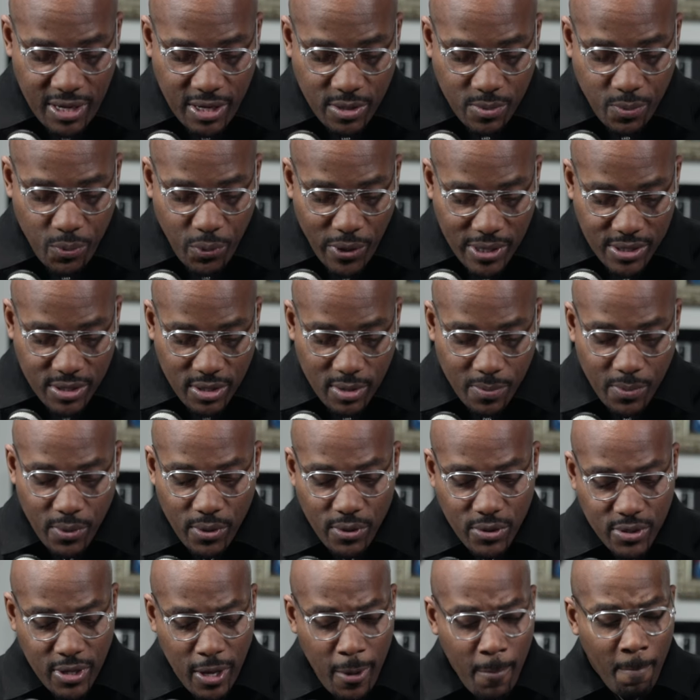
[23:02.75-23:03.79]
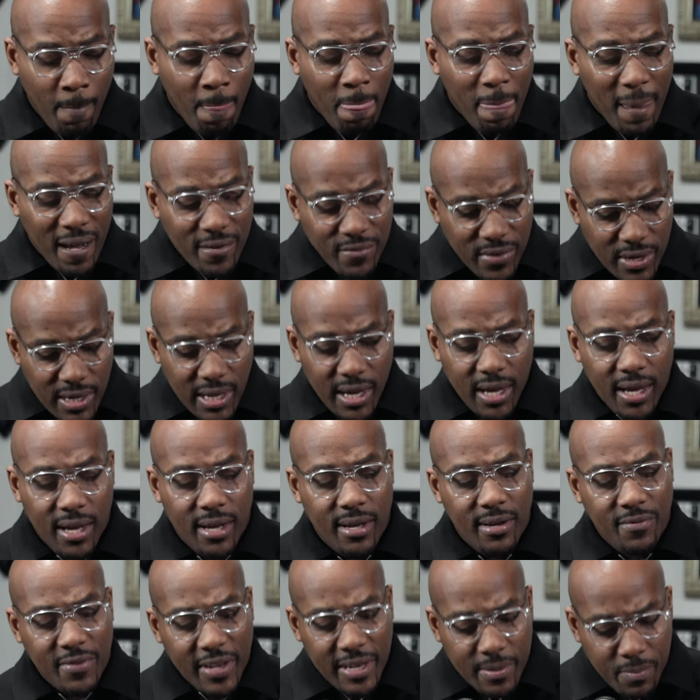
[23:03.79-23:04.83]
to his principles of
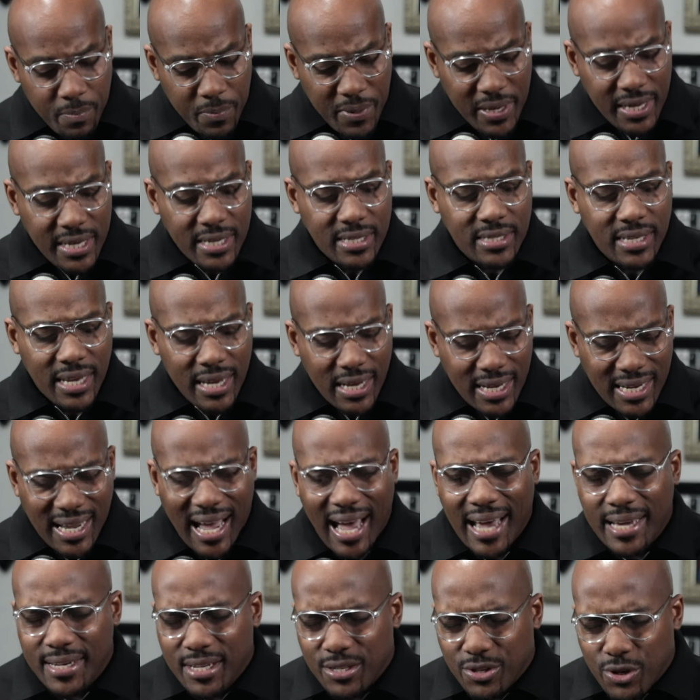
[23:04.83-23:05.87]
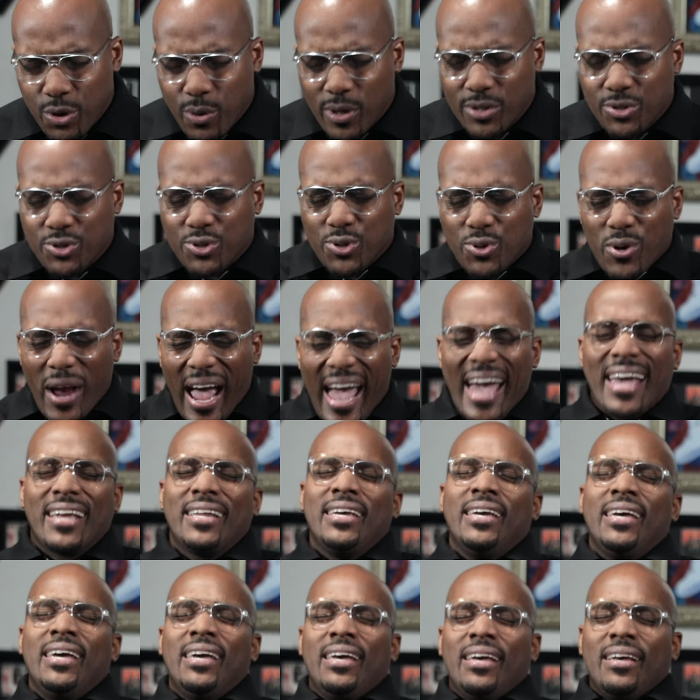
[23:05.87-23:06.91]
love and peace and kindness, you attract
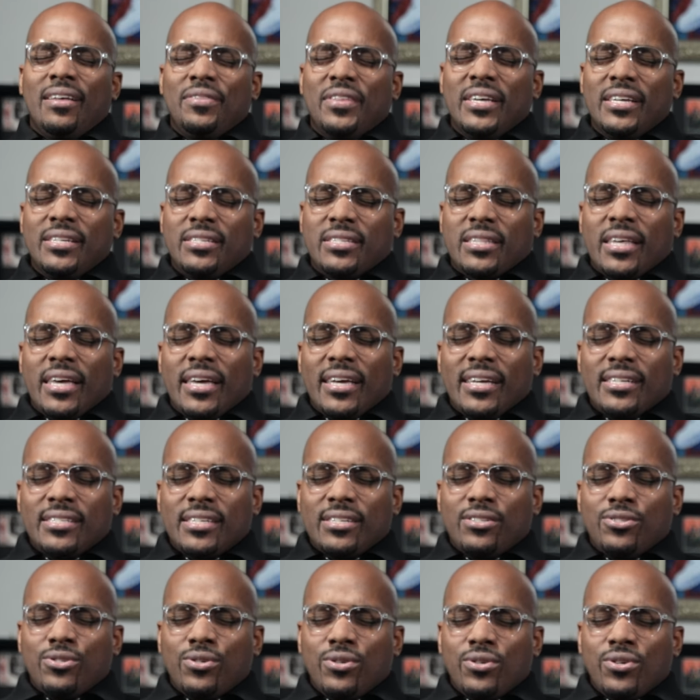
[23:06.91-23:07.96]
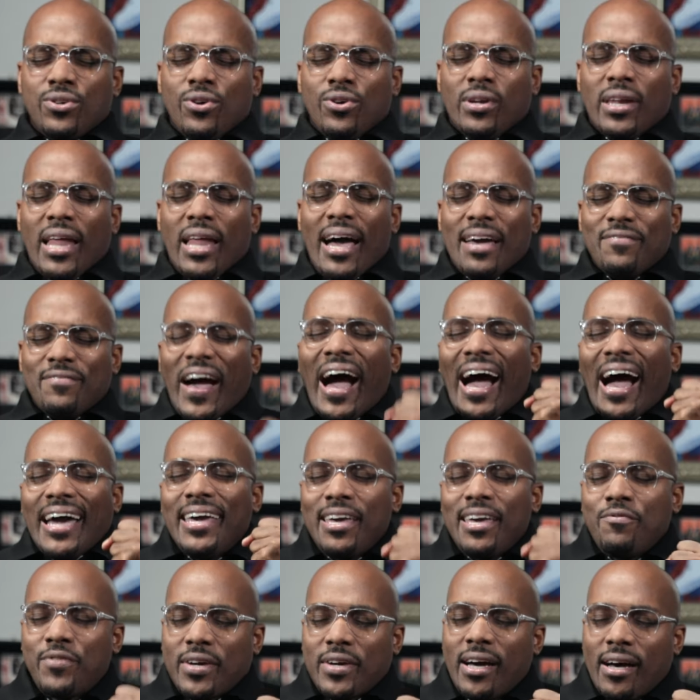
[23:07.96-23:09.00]
these things into your life.
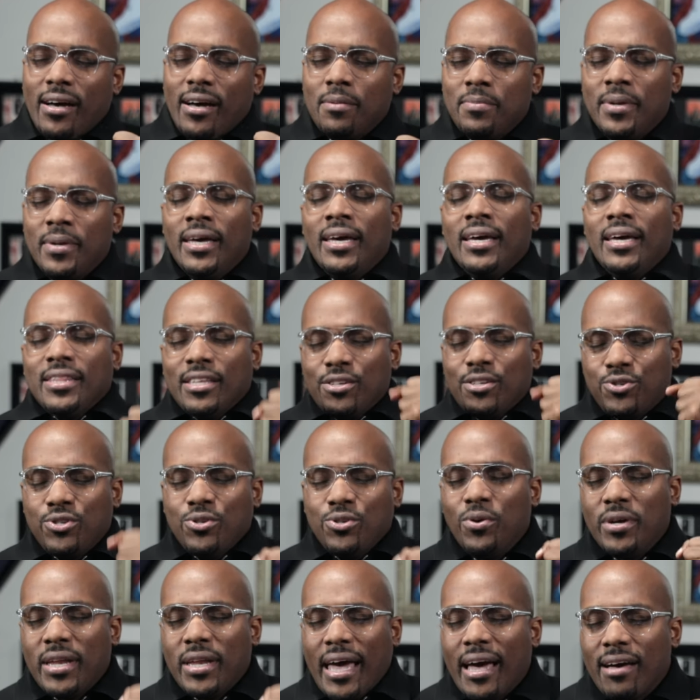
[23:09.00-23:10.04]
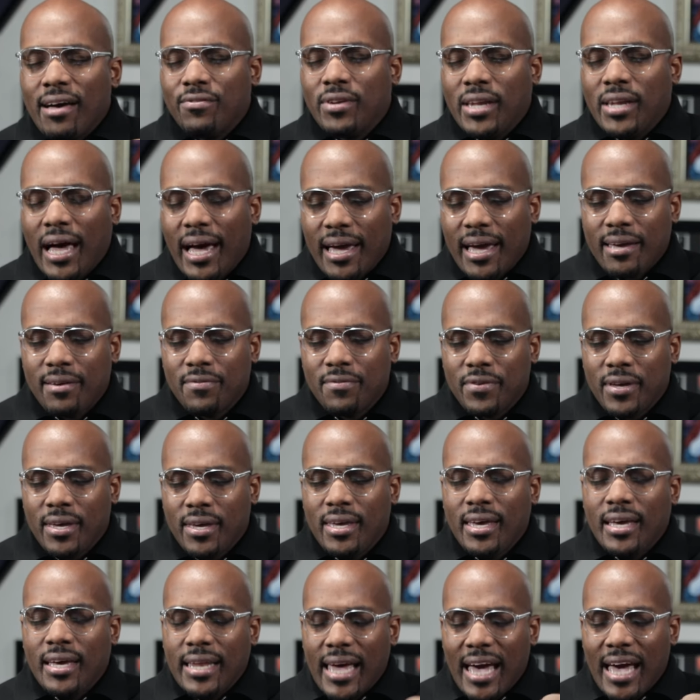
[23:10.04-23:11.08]
I have come that you would have life
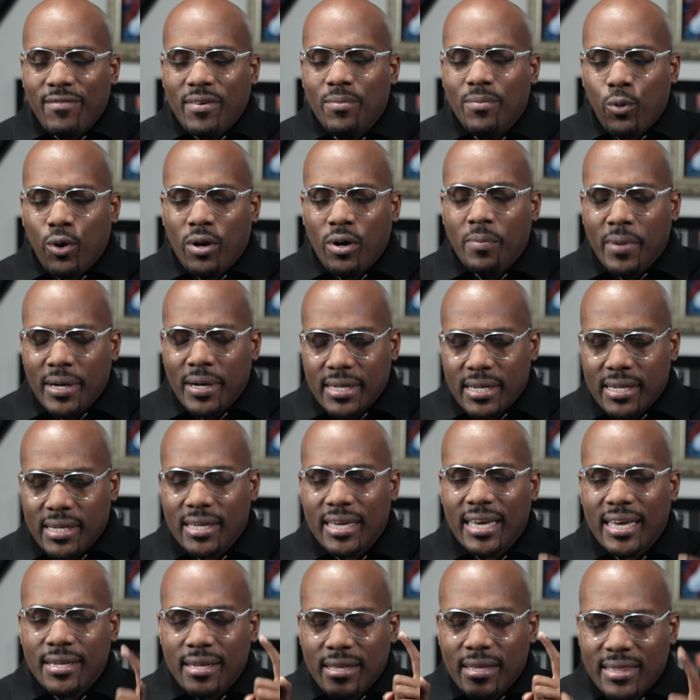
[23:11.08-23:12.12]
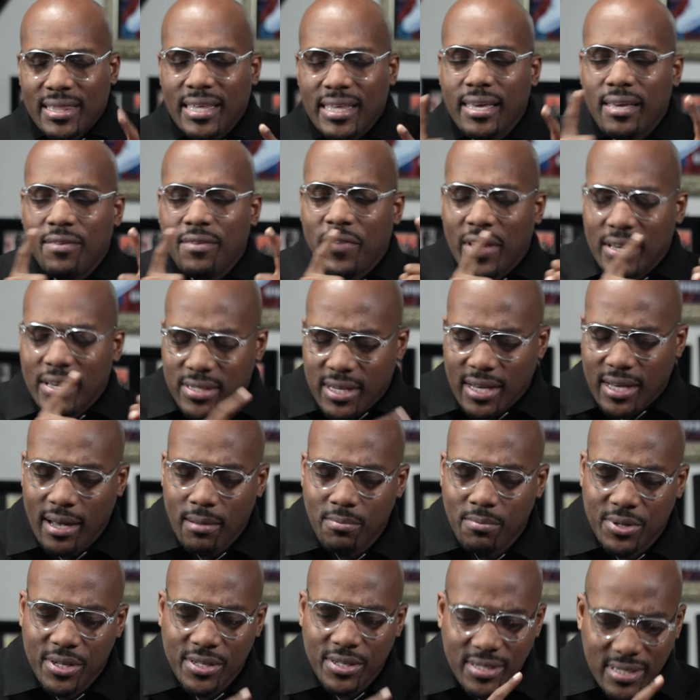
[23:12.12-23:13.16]
and have it more abundantly. And the thief has
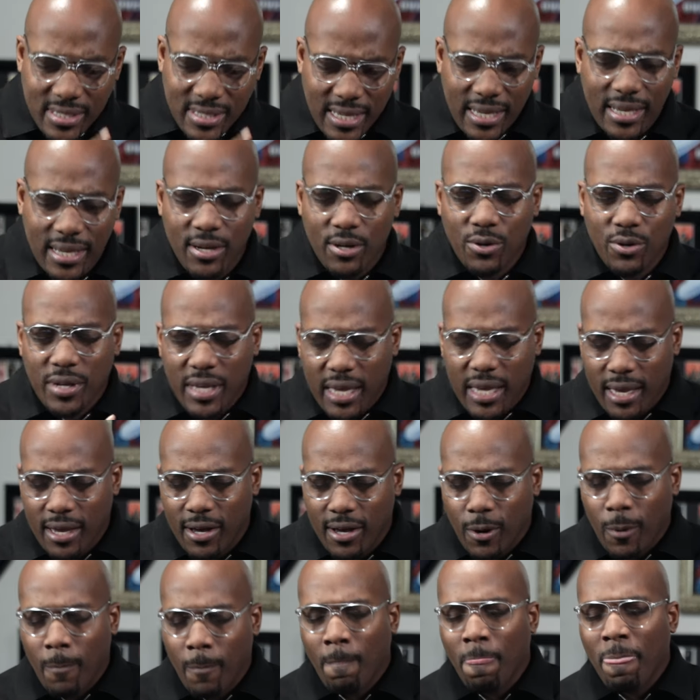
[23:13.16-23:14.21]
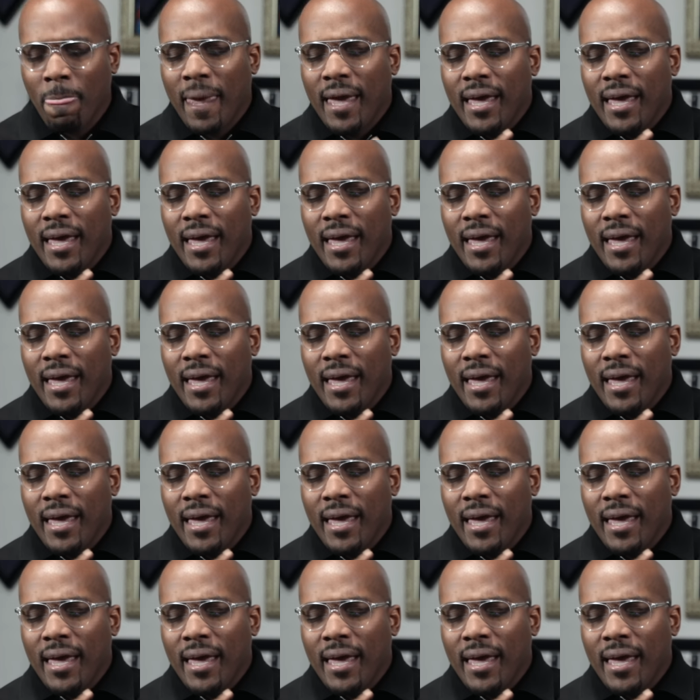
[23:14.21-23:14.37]
come to steal, kill,